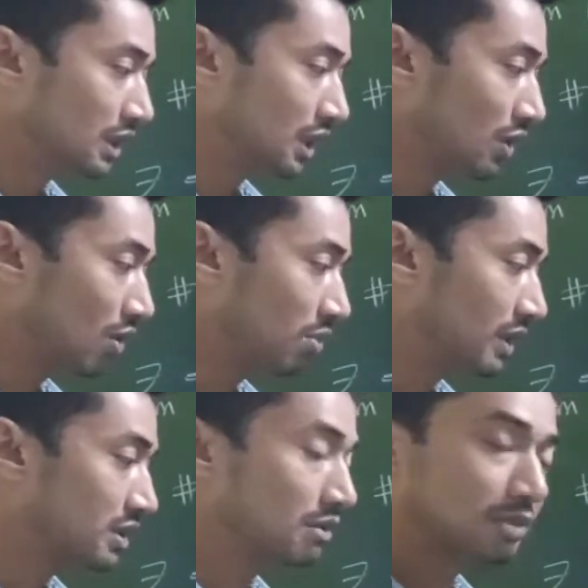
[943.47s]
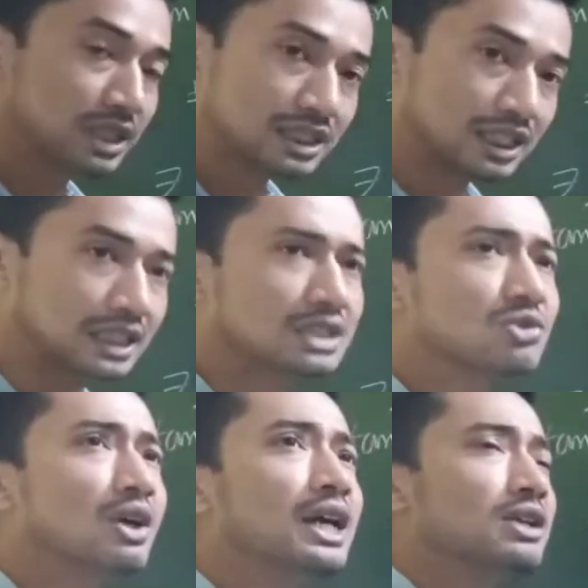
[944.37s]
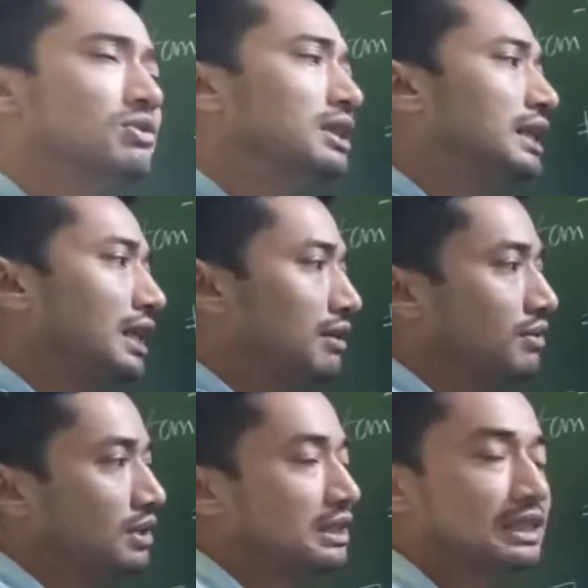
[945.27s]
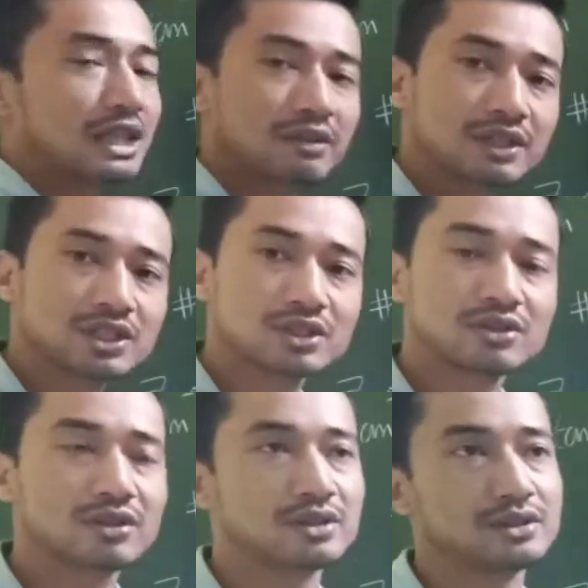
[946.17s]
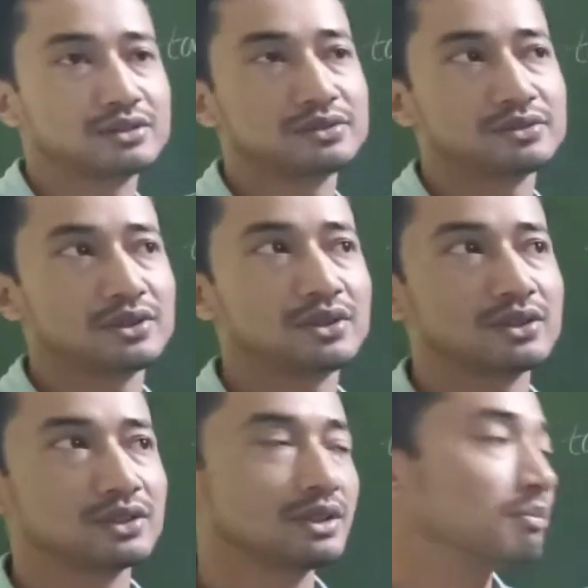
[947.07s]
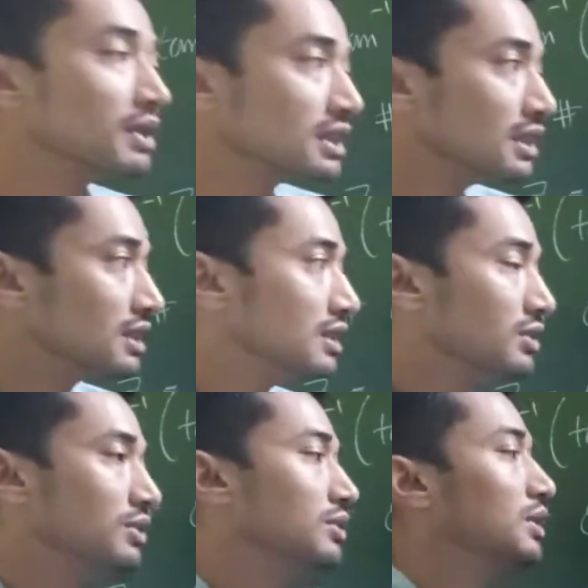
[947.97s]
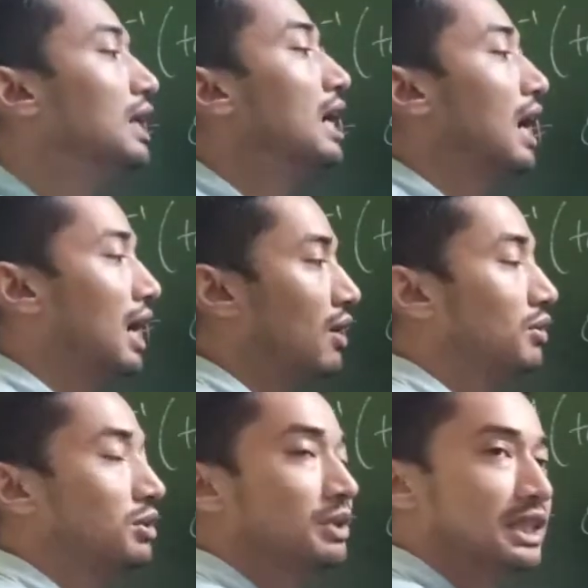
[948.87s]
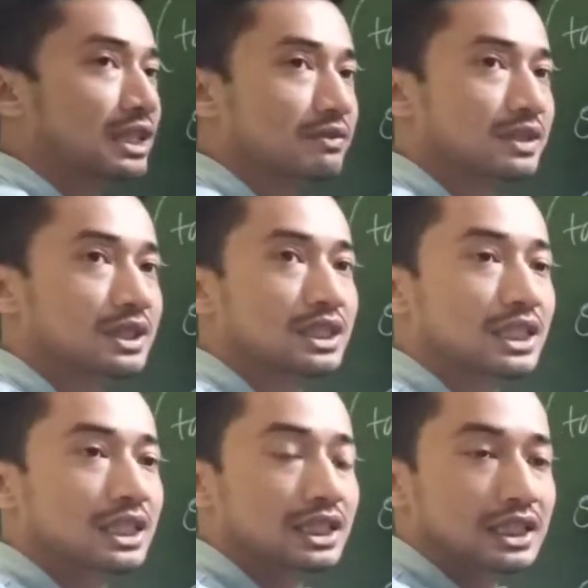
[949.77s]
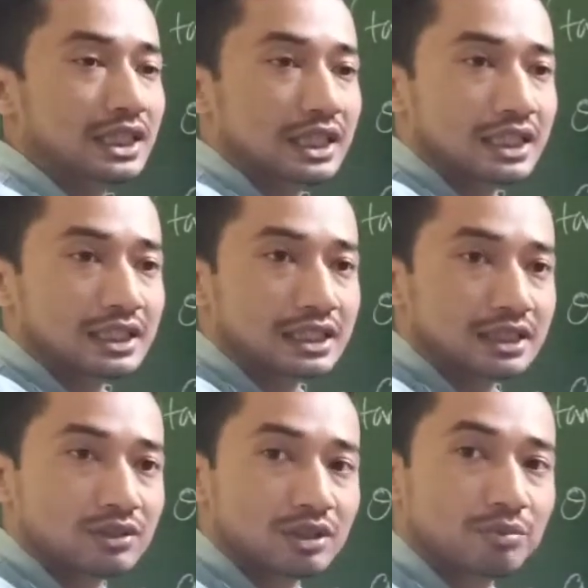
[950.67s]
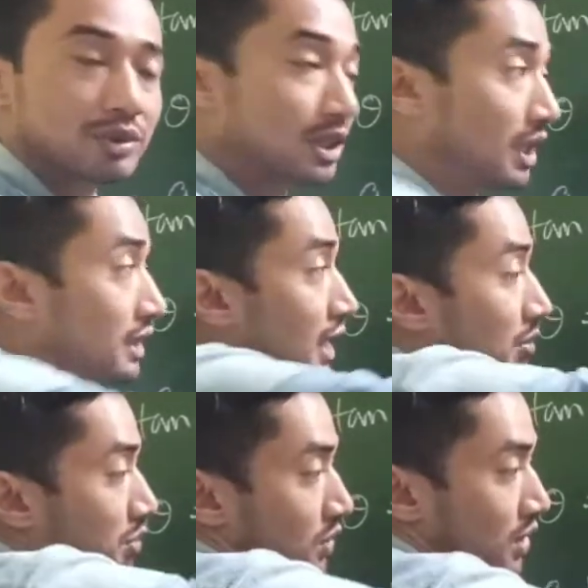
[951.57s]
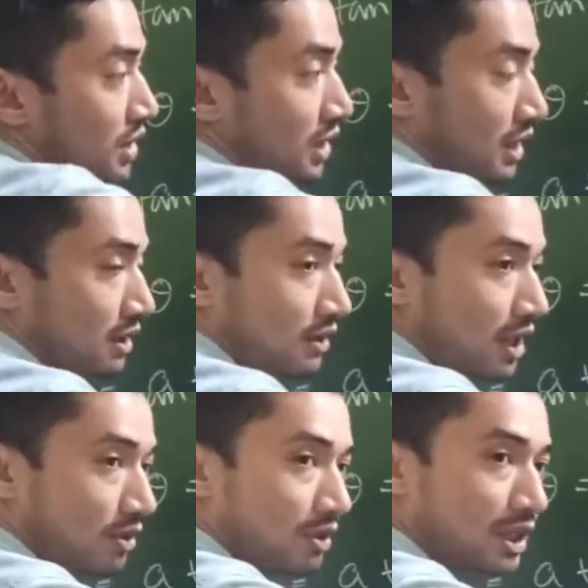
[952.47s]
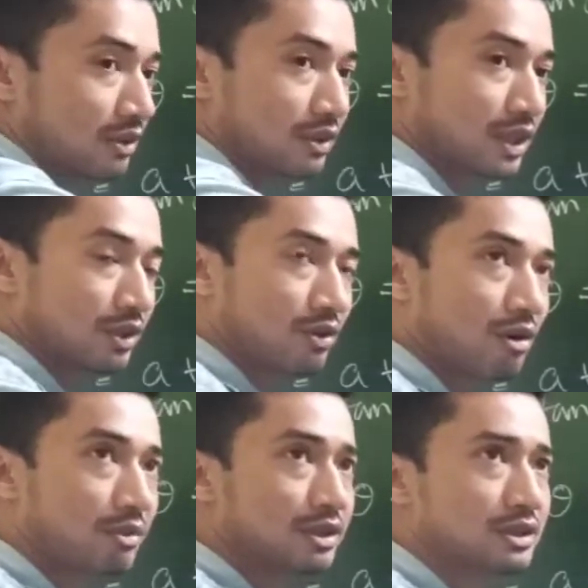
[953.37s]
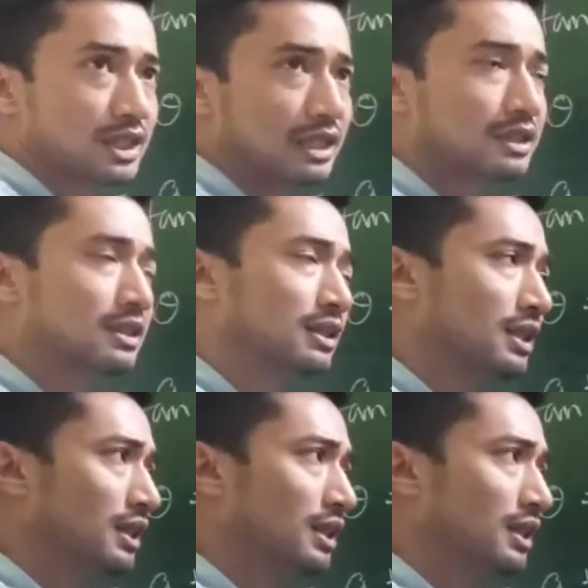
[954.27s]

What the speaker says: a complex number z. So I actually gave you the derivation of, or represented to you, how do we convert it into the entire procedure, how do we convert a normal standard